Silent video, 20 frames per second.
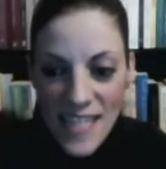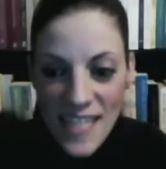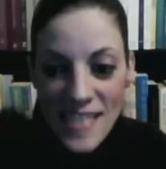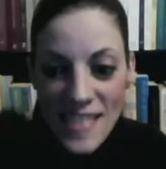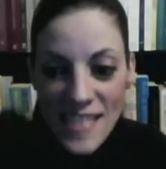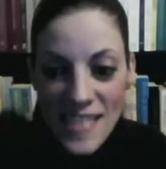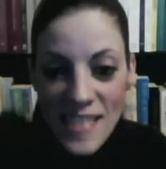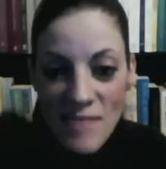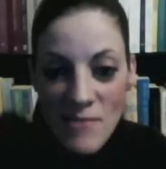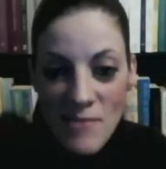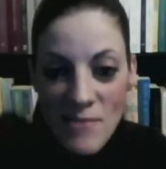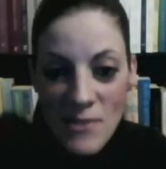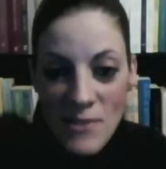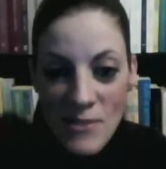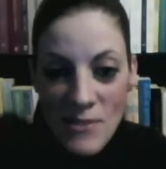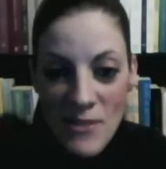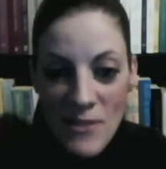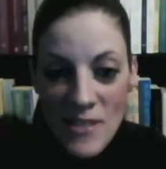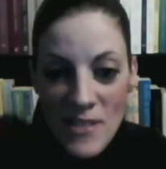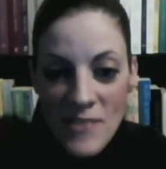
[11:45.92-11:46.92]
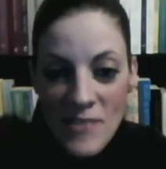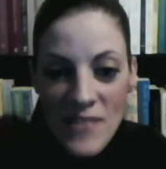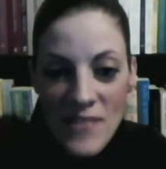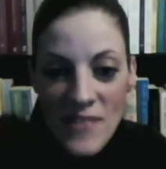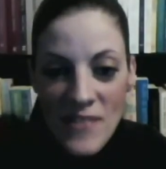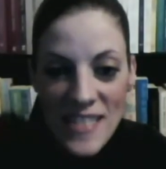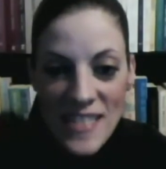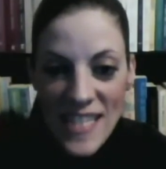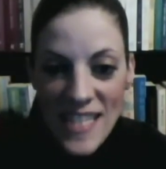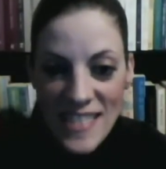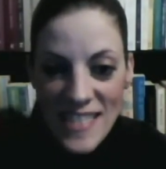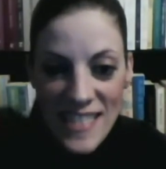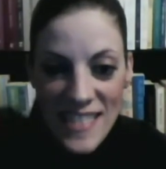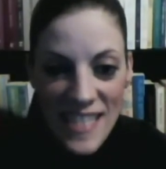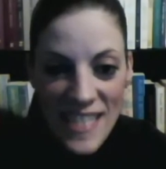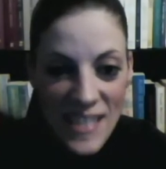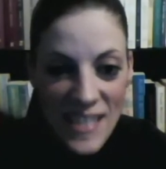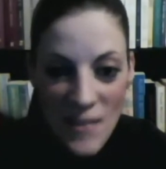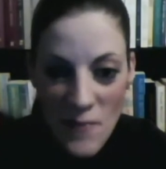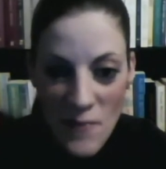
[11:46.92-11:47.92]
It's fantastic.
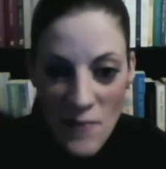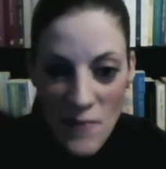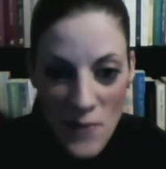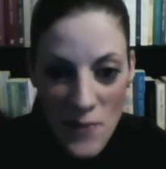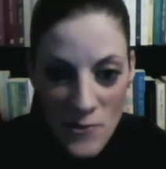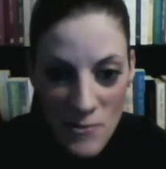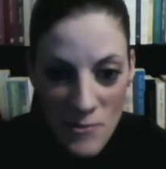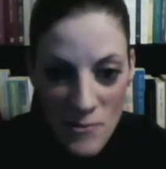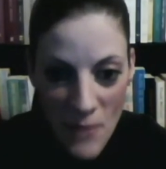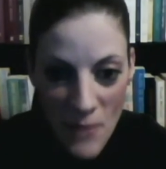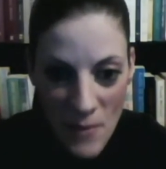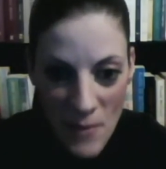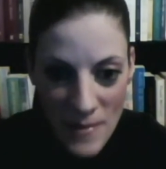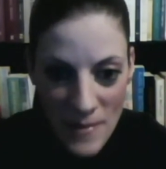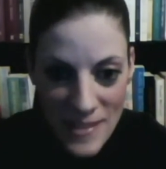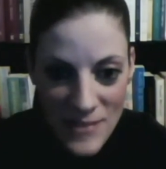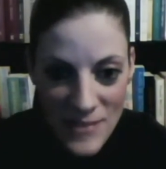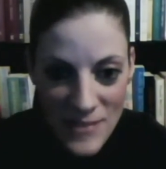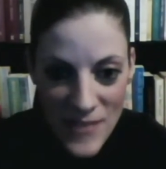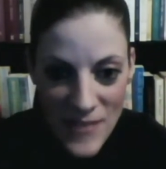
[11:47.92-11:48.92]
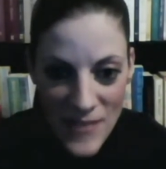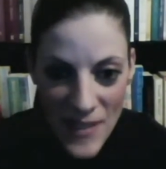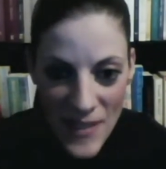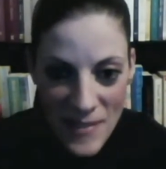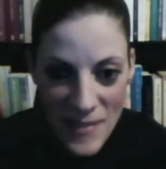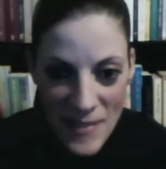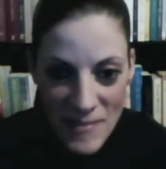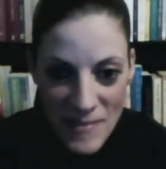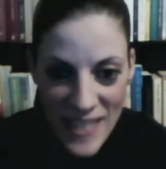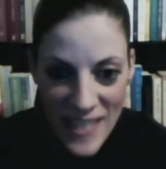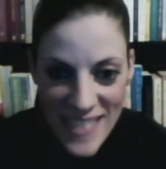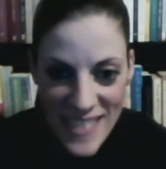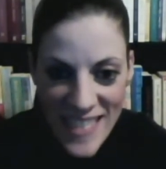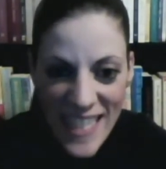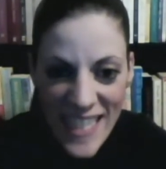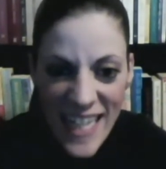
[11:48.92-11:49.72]
I love those moments very much.